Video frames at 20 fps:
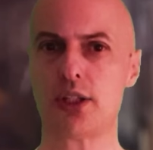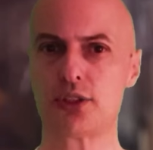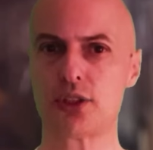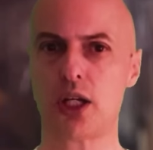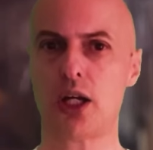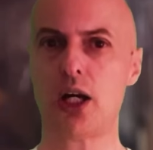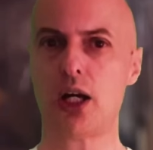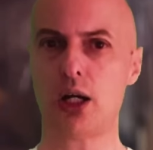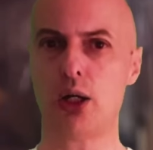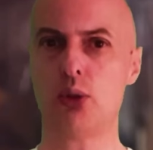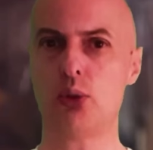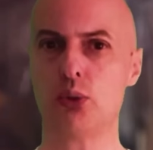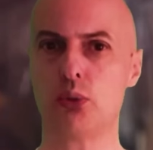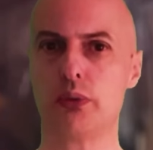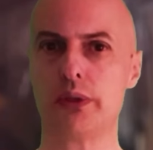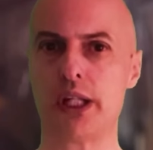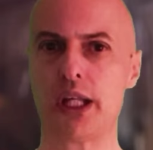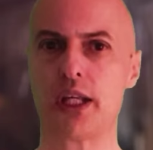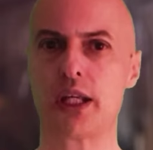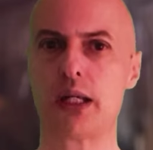as a whole
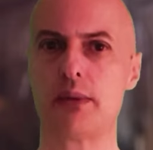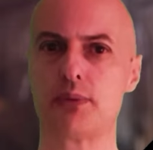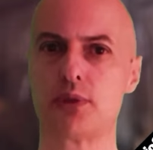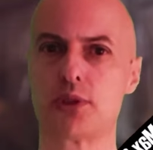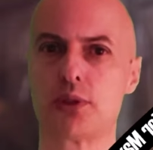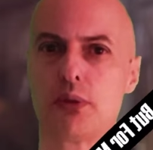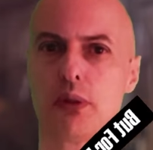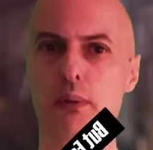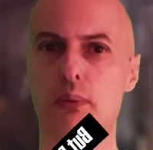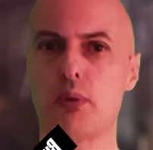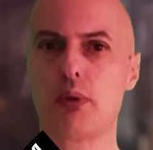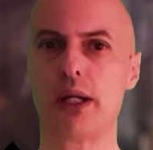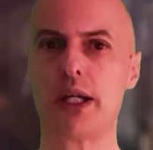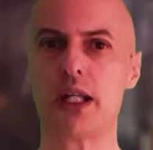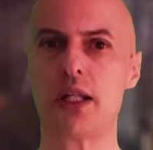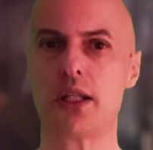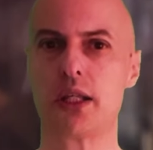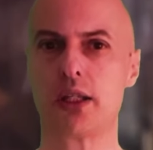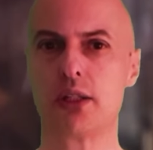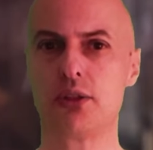when it comes to
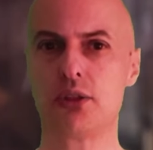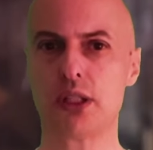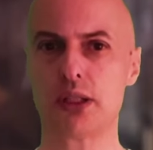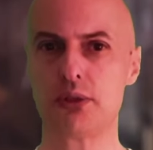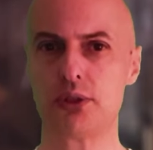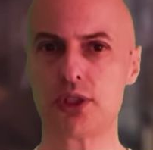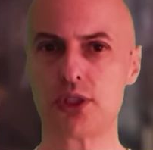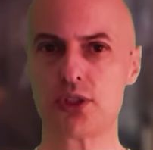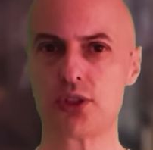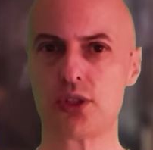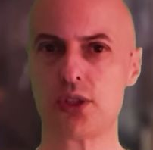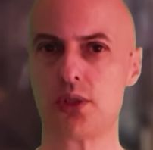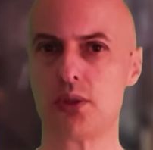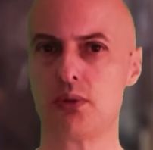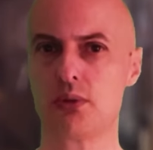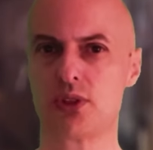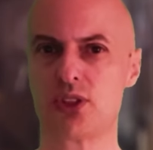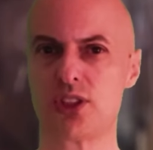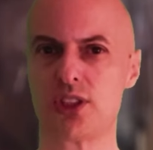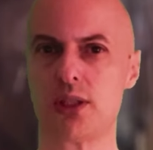upgrading, and don't just
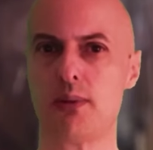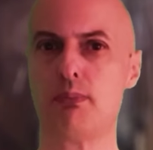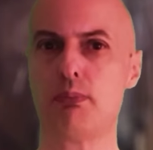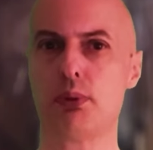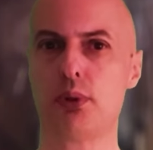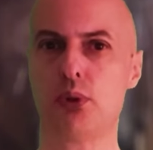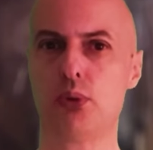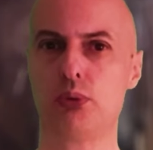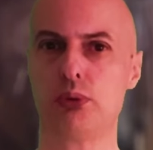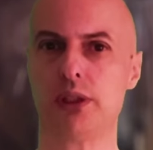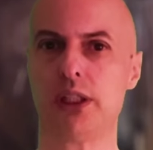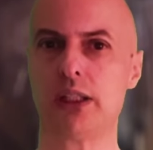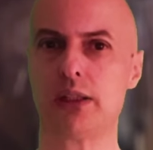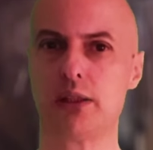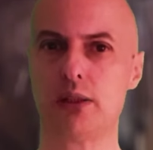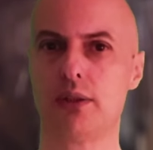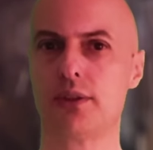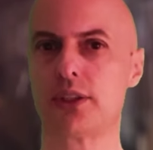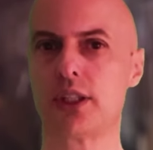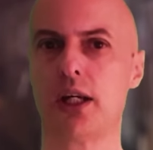do simple
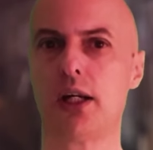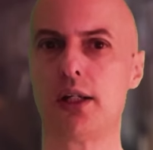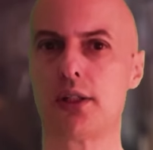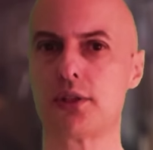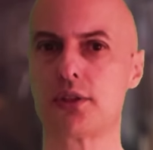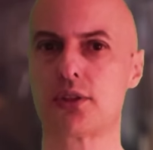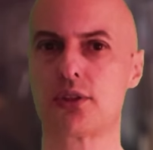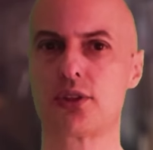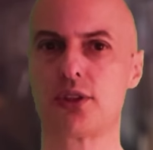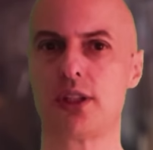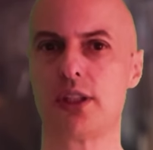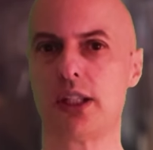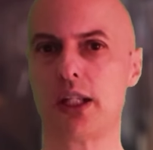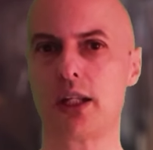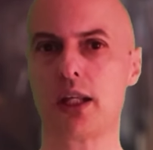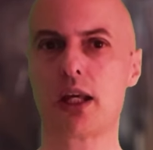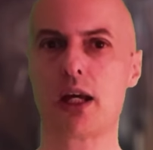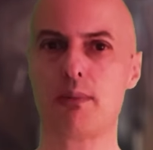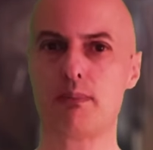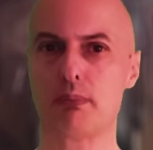little tasks and
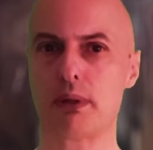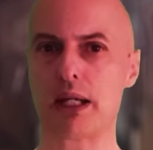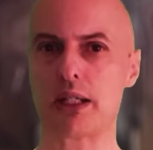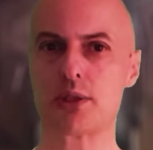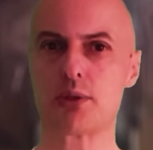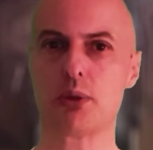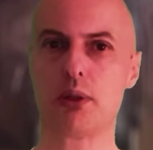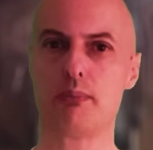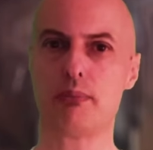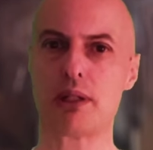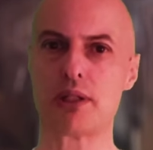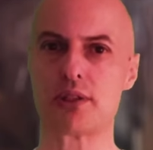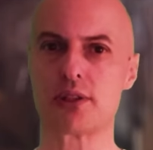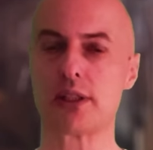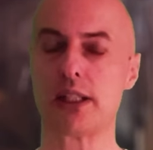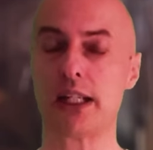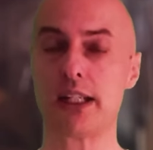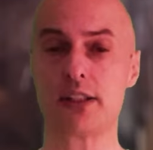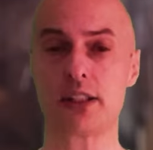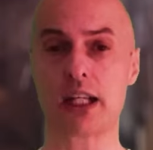then come back to it months
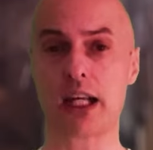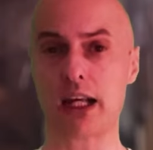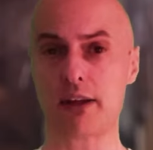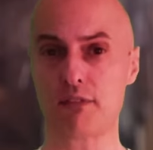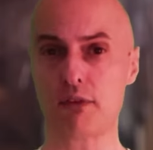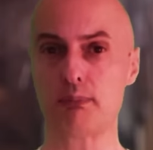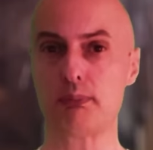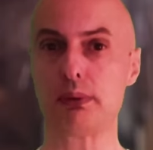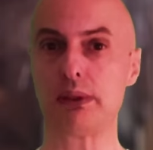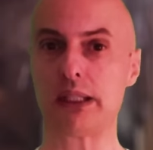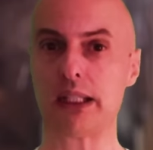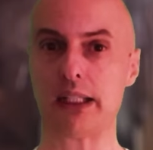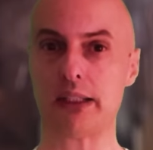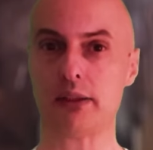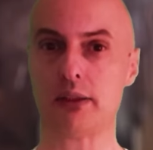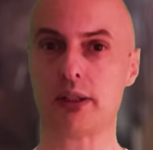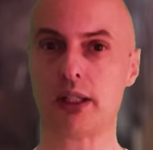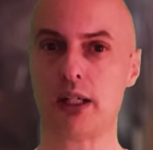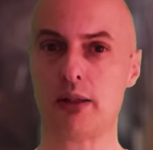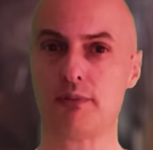later. Have a
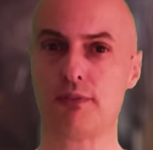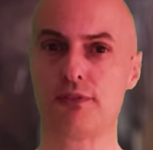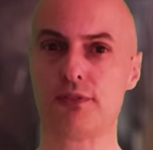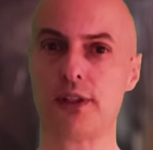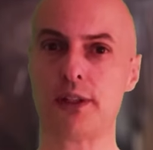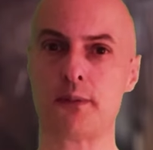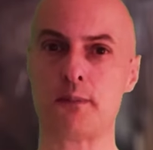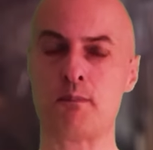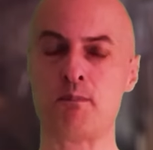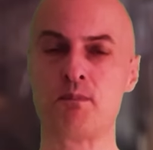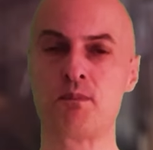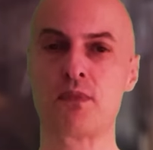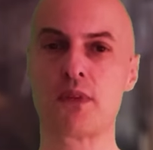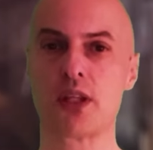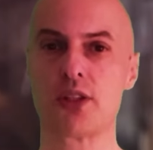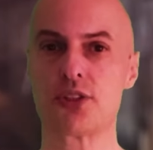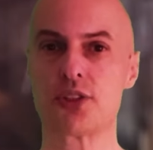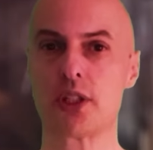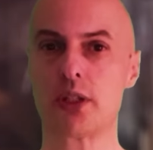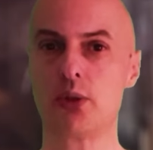plan up front.
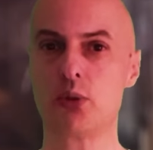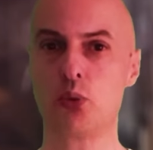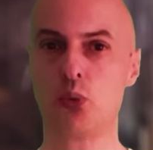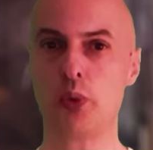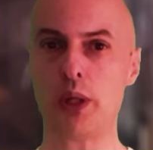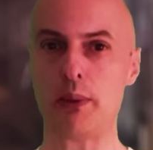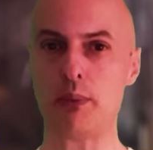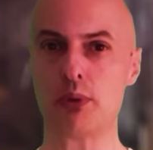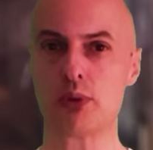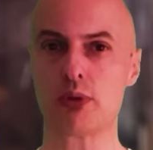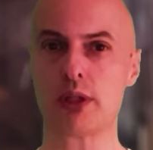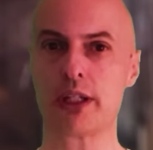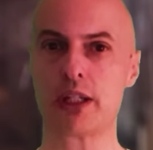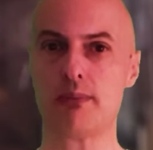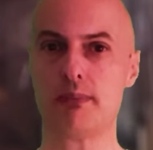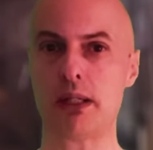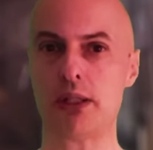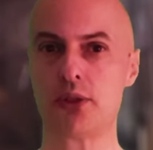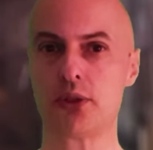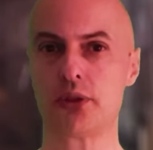So we would
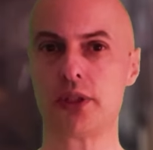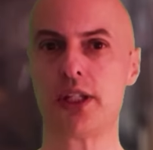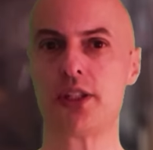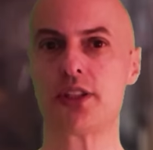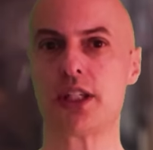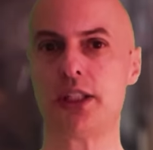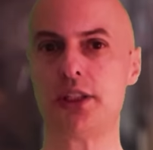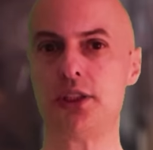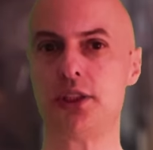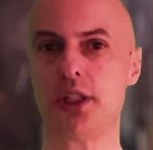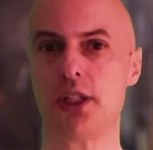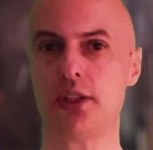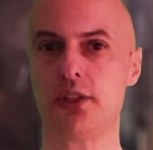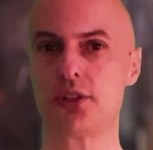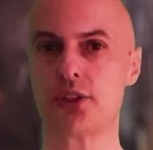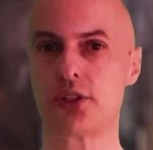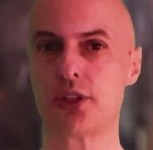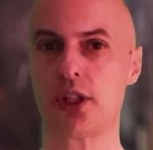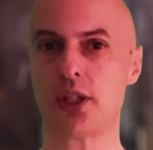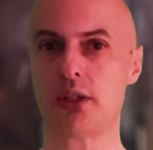recommend on these
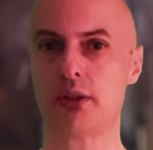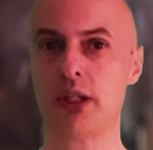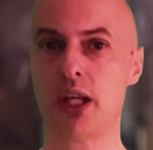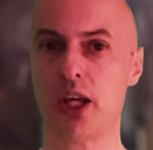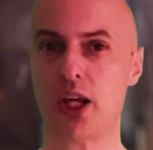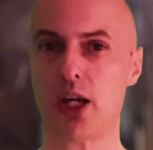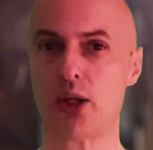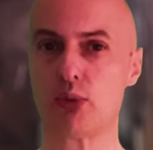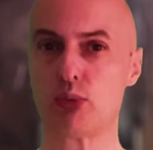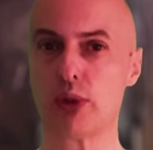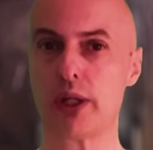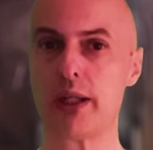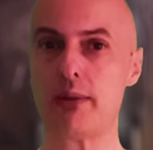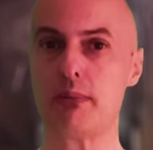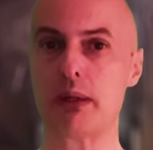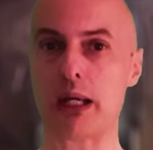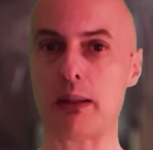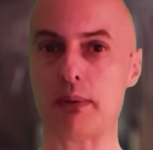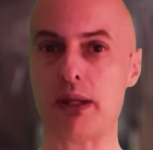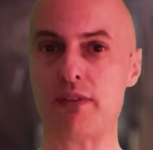engines that a
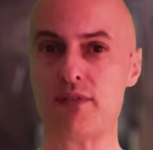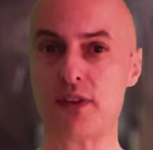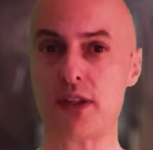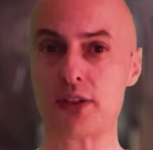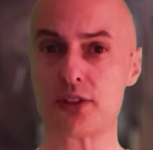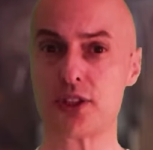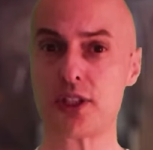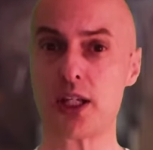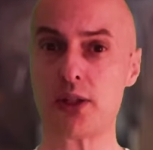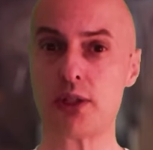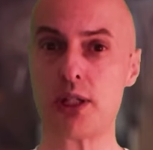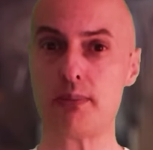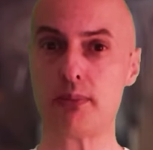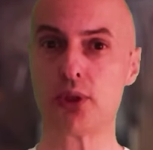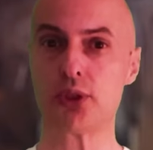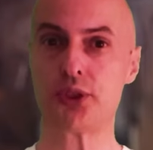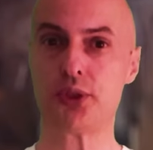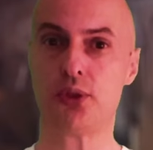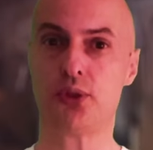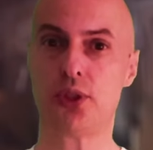remap, if that's the only
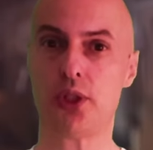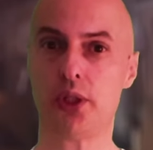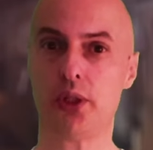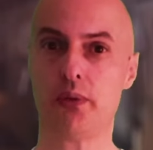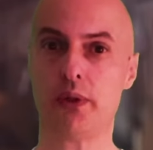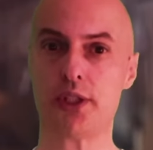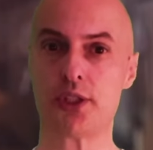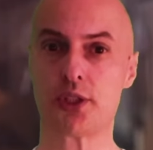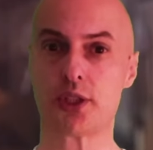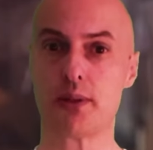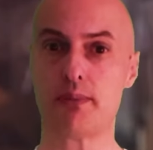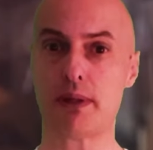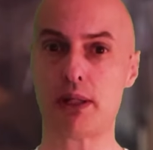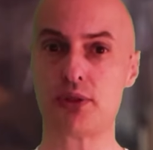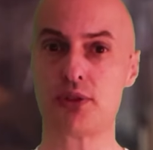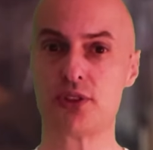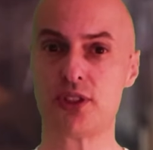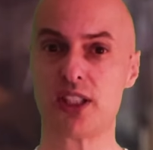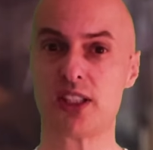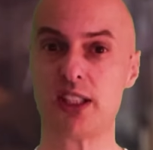mod you do, is the
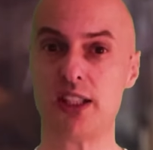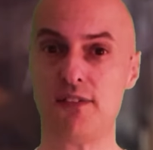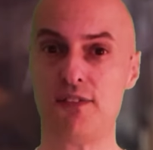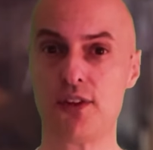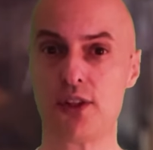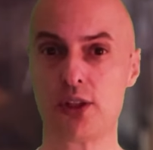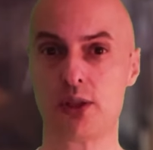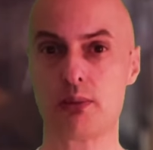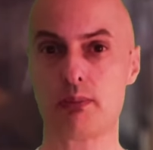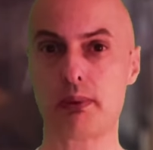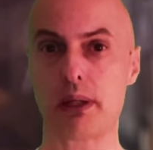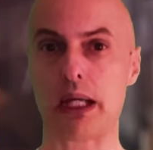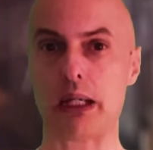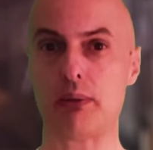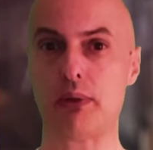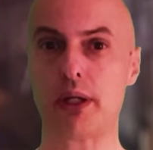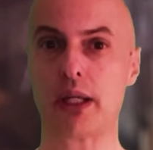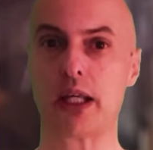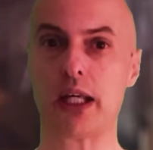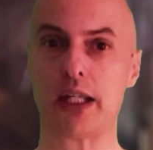most significant
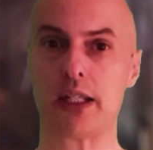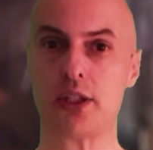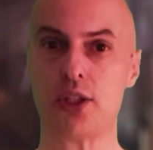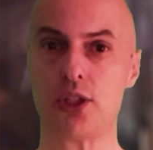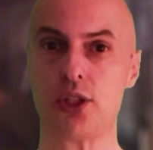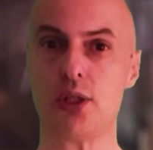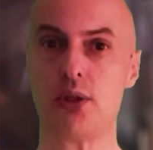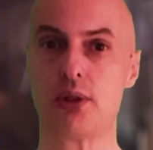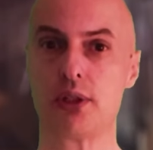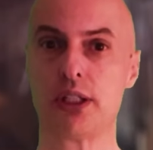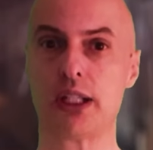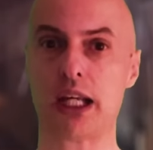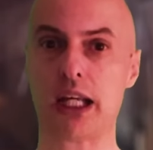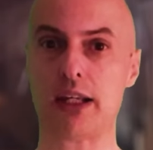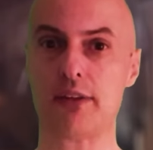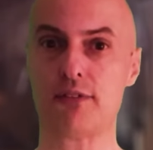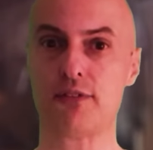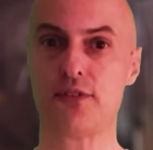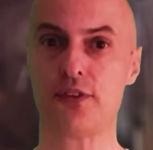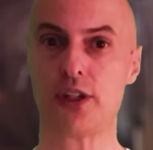power gain that you can
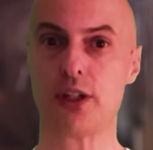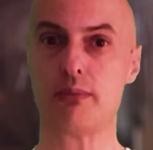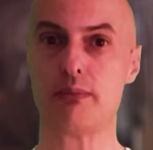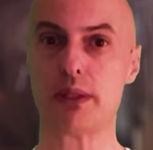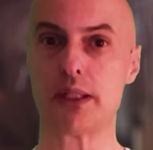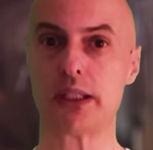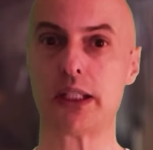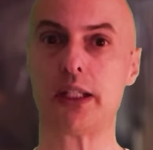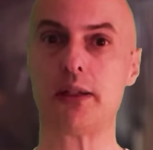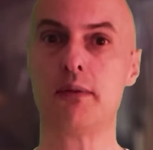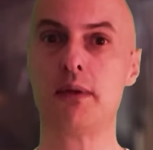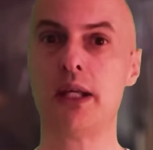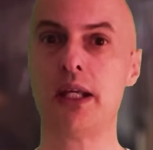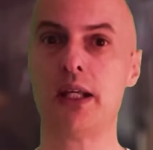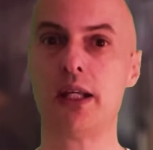have for your money.